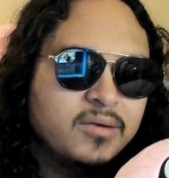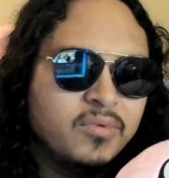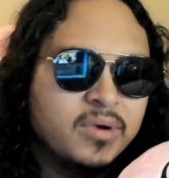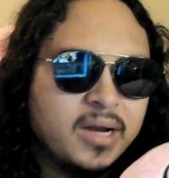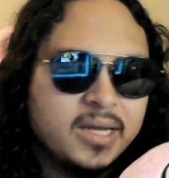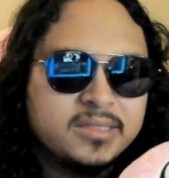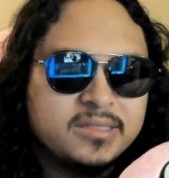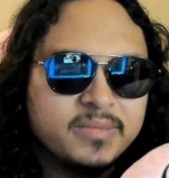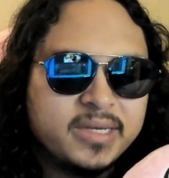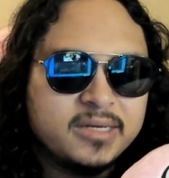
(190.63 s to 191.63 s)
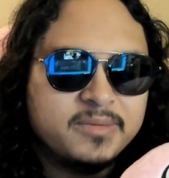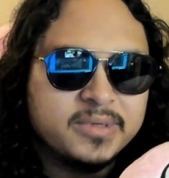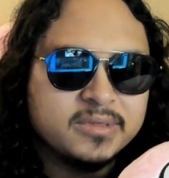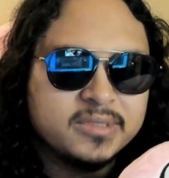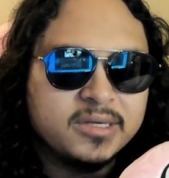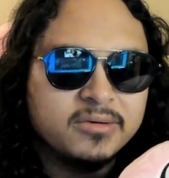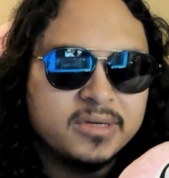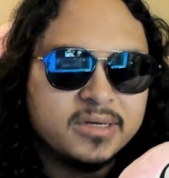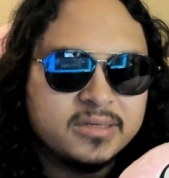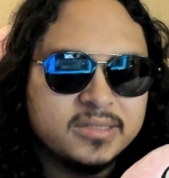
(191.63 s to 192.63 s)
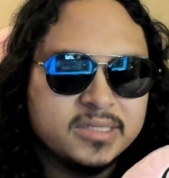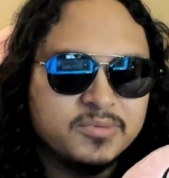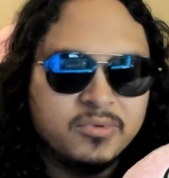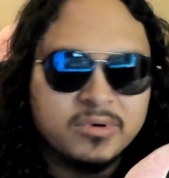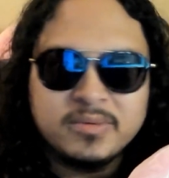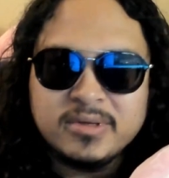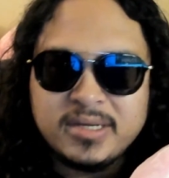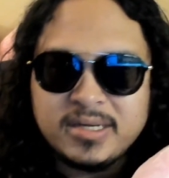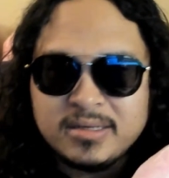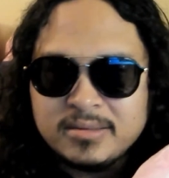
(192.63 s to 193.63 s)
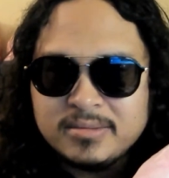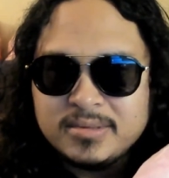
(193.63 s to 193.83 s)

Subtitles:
where I assume the caterpillars go there because it's warmer there.